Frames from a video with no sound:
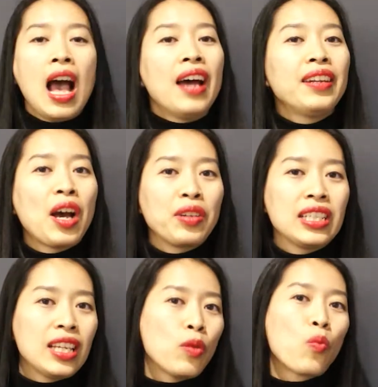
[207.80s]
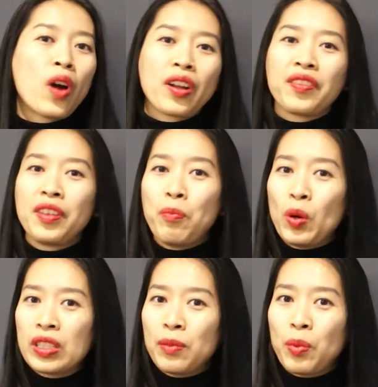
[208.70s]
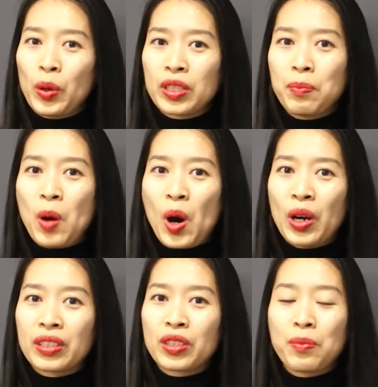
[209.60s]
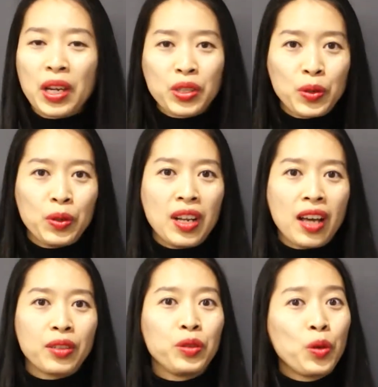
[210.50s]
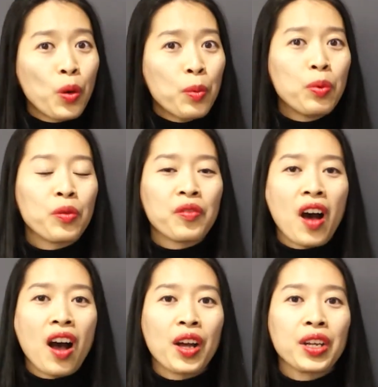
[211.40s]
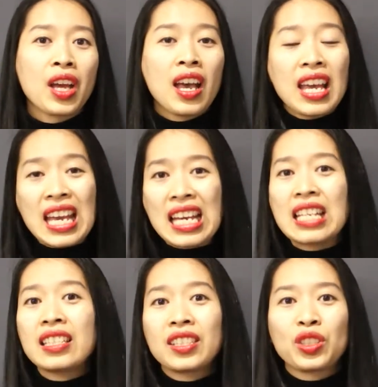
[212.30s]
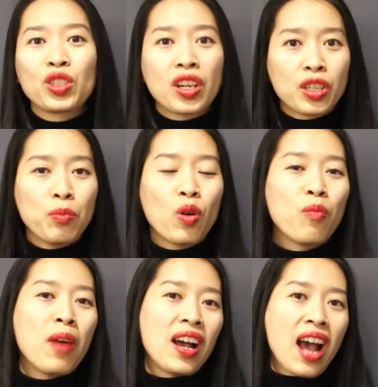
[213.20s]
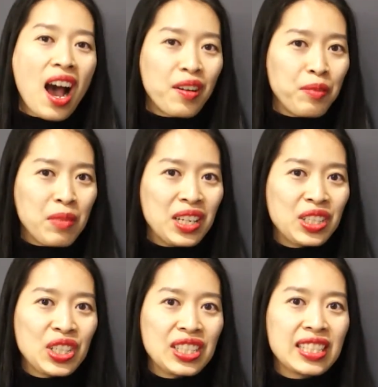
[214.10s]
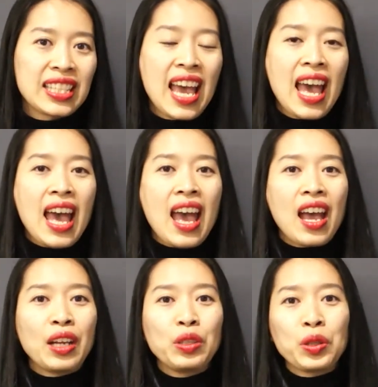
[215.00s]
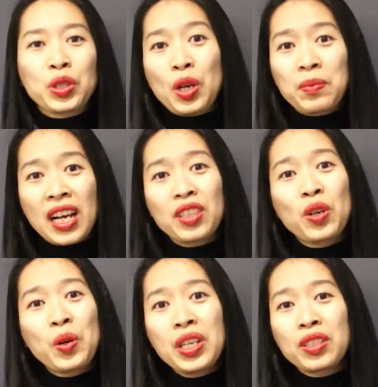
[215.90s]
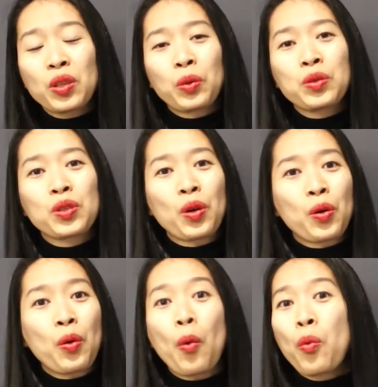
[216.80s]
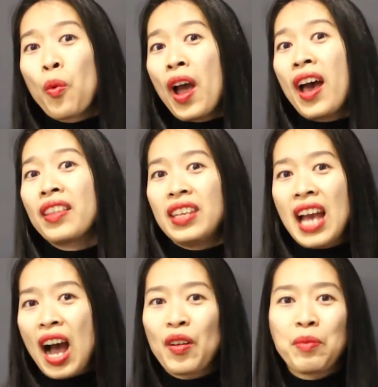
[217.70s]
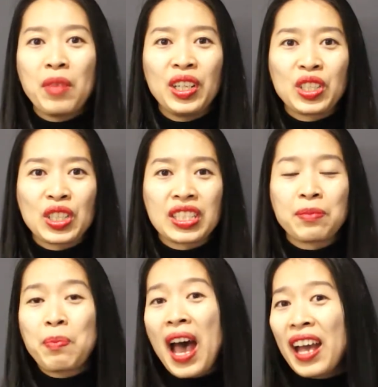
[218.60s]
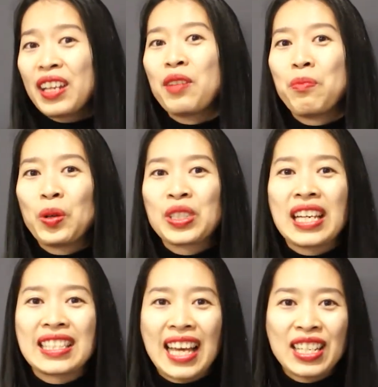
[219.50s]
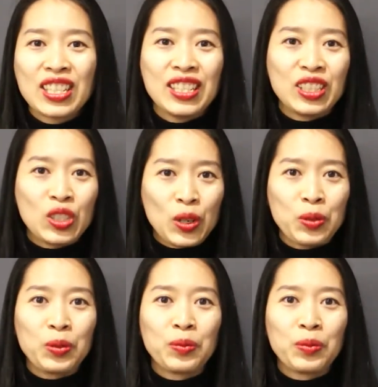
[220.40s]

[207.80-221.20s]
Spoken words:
Now, this is one of the most important parts to make sure that your profile is searchable by hiring managers. And your job title is also where the hiring managers pay the most attention to.